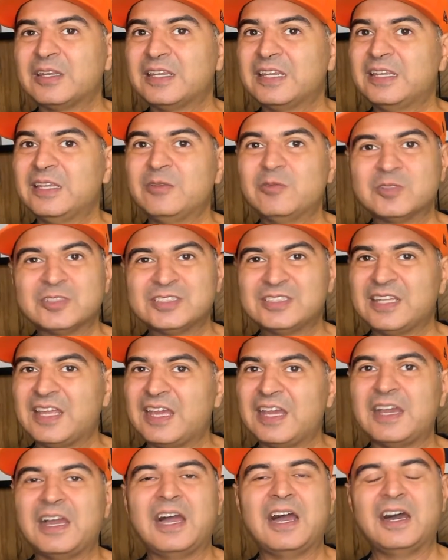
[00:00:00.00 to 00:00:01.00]
He was
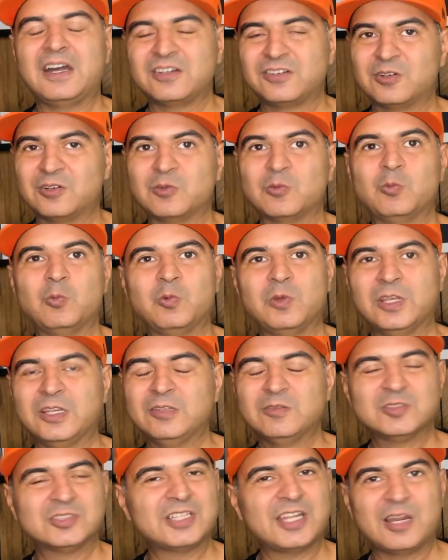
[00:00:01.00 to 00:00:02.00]
not
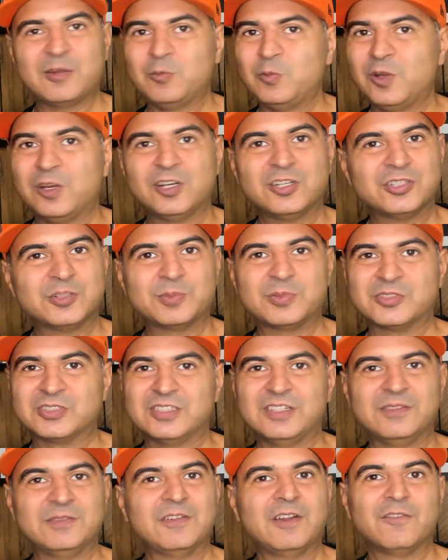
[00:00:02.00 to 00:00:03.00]

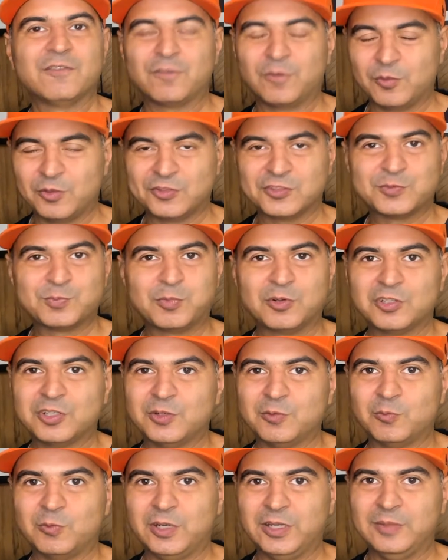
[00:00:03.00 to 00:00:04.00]
100% from those
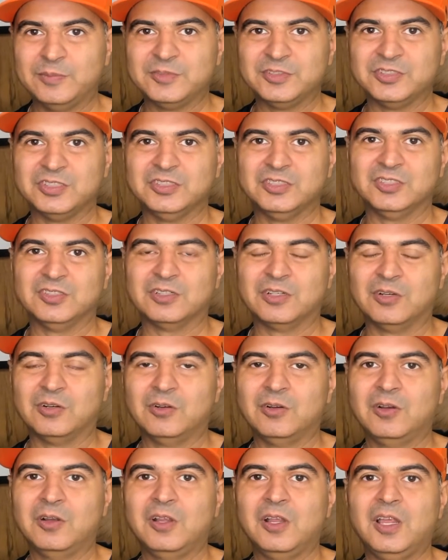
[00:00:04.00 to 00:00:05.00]
broken ribs, you
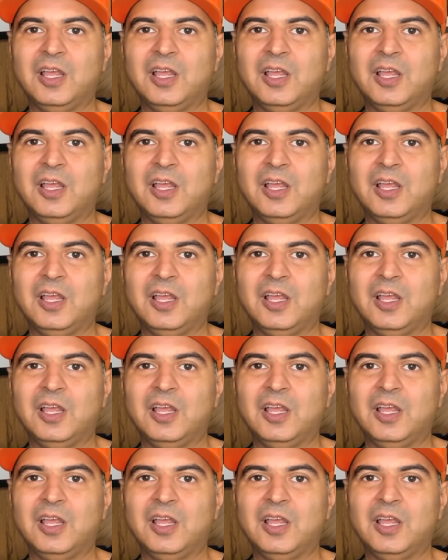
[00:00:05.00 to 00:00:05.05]
know.